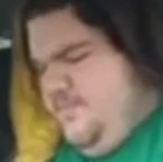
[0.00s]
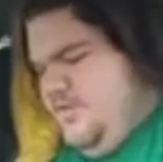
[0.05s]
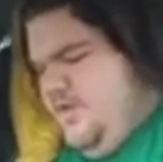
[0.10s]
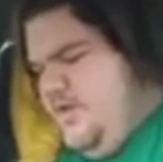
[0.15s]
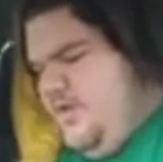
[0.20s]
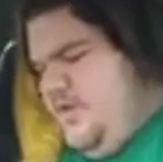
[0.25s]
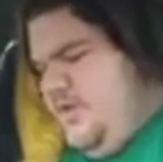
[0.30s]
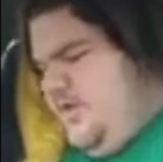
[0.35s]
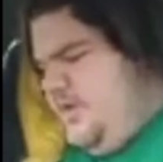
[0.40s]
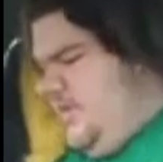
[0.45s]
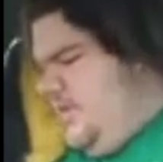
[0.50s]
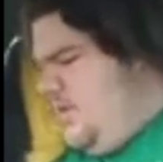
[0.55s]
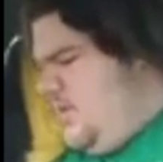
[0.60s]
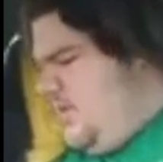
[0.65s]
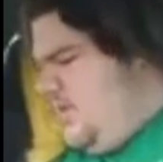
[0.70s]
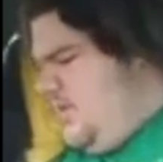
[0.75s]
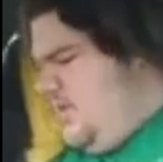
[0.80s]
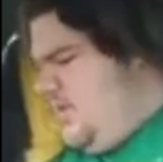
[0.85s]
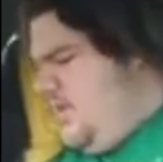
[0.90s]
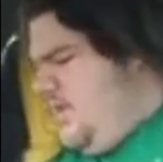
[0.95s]

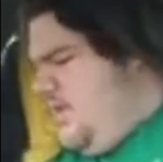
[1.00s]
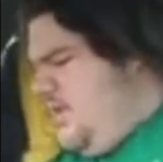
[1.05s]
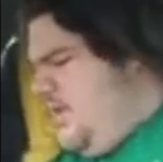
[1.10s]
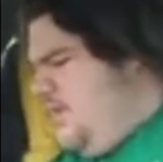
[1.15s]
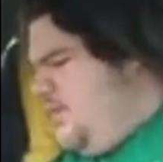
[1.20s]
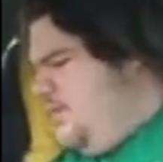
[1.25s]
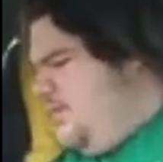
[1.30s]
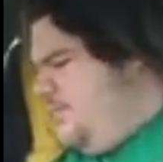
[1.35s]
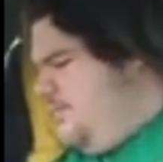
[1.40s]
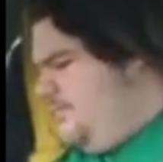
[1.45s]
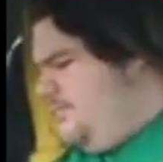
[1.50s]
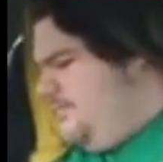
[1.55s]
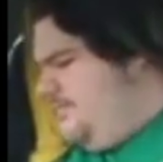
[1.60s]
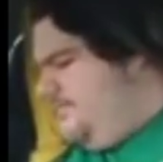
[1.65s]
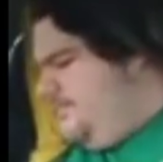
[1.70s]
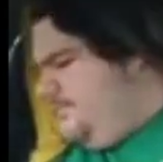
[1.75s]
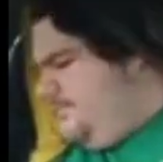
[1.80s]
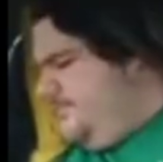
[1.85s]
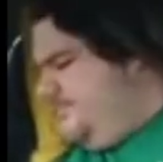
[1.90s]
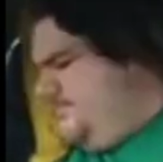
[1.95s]

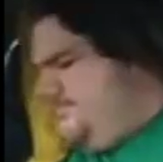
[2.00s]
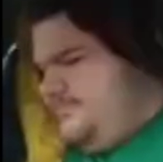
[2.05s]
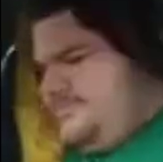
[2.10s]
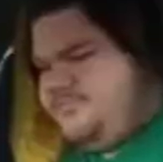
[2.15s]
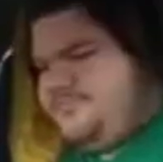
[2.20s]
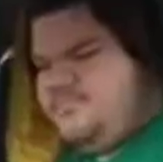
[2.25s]
(no one is talking)